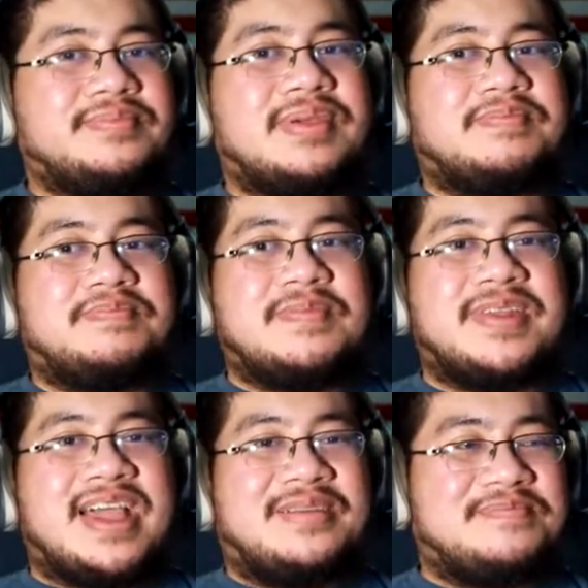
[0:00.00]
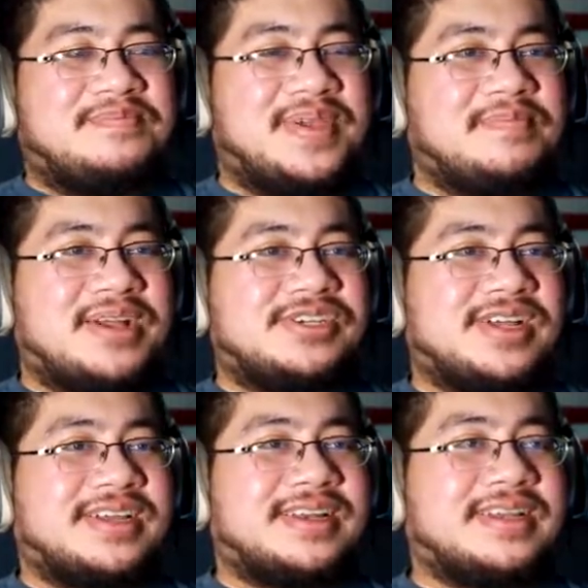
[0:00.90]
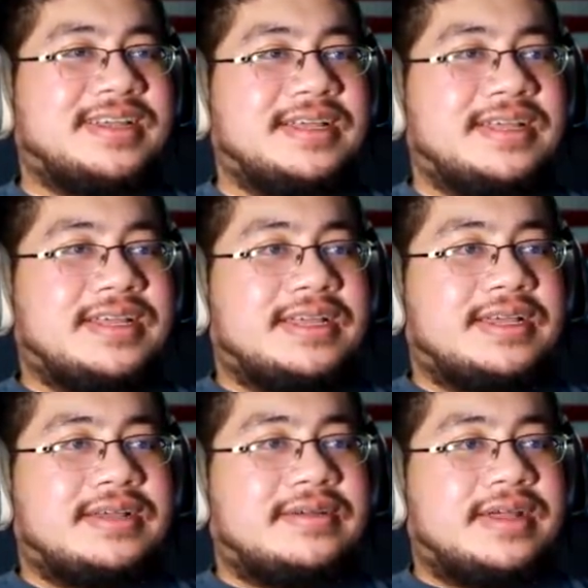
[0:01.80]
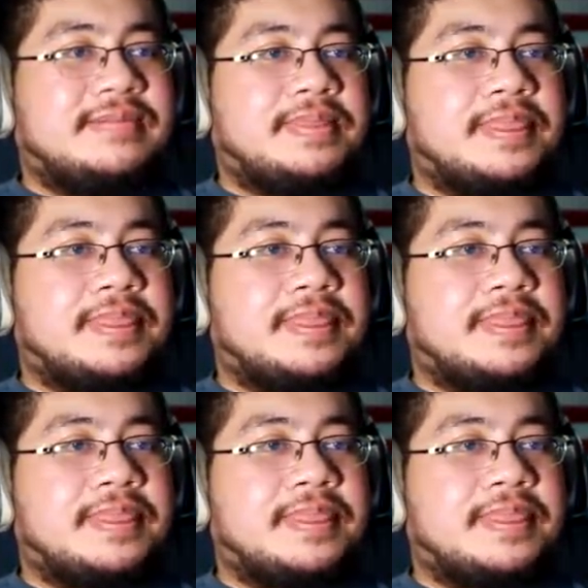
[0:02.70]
Pip, pip it out. Pip my shotgun. Alright.